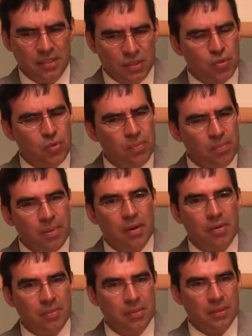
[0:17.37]
true
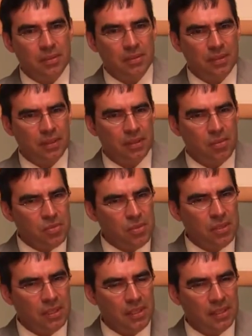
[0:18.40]
empowerment of a
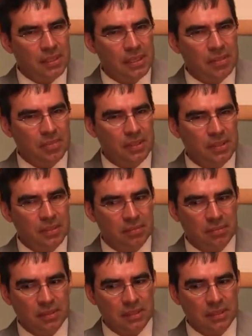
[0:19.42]
community that had been